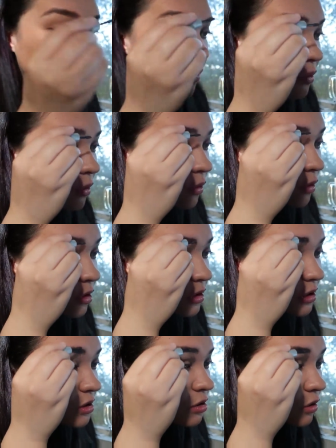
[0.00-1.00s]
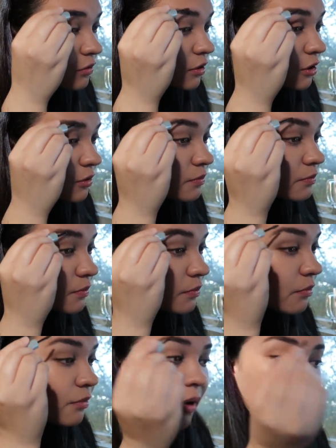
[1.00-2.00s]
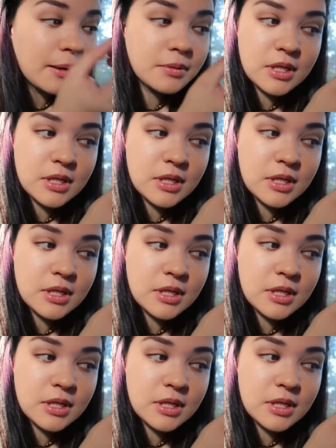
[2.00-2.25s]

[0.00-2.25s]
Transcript: When quarantine's over, I'm